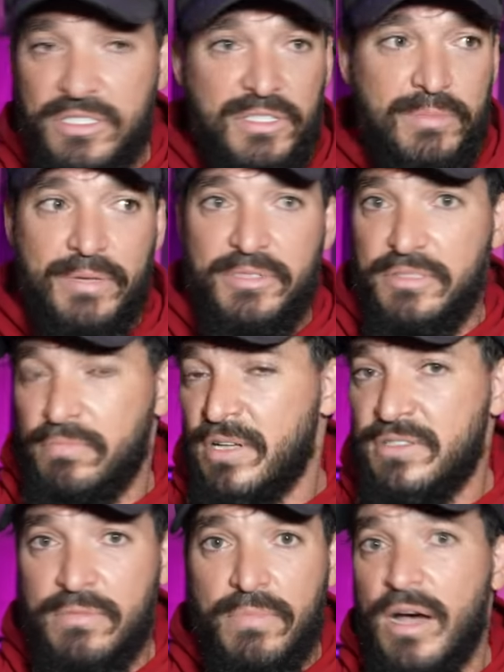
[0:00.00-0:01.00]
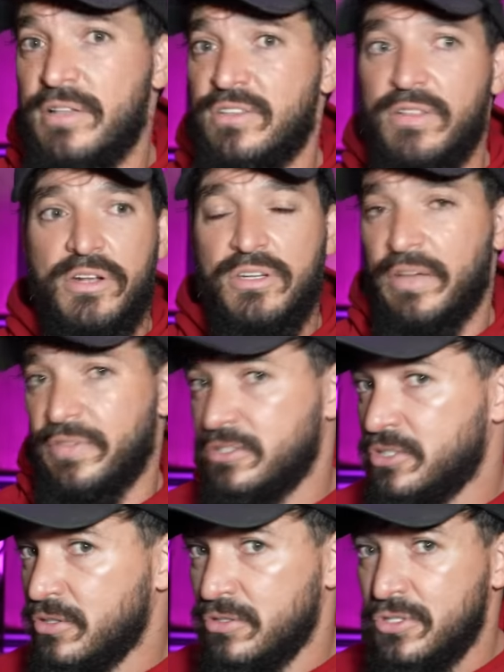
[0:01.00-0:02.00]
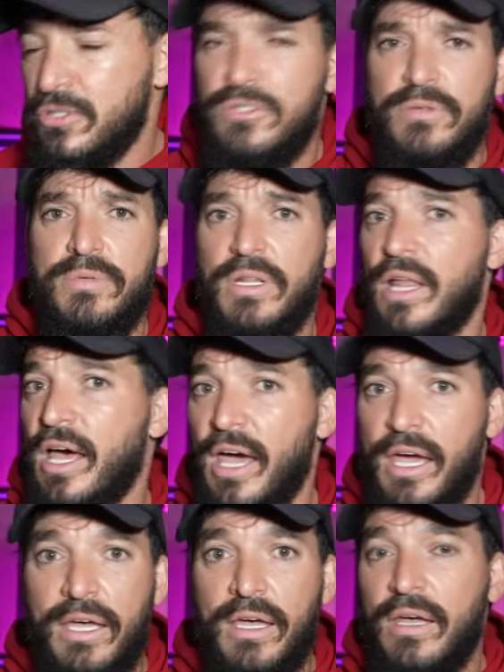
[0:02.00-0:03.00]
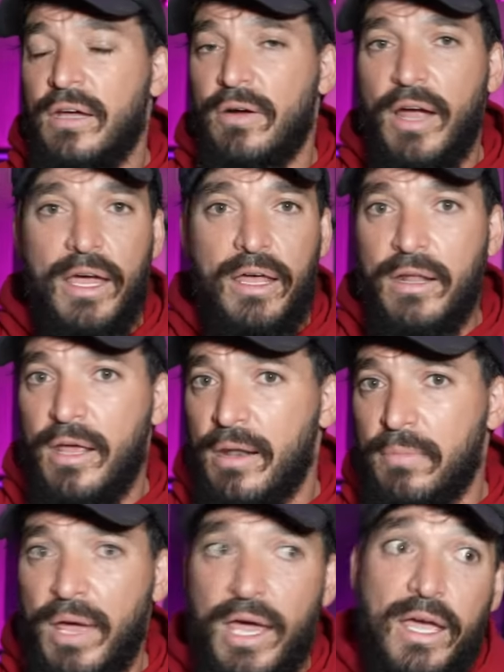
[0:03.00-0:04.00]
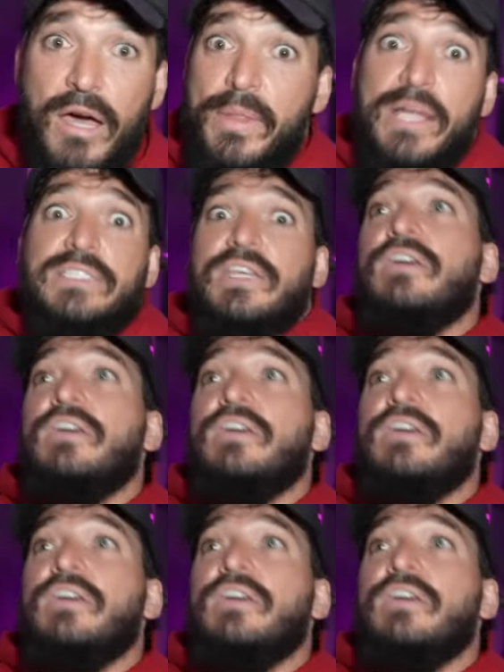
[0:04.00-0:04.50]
And sometimes it's months and months. And then you got this huge YouTube delay, right? And paying out. And that's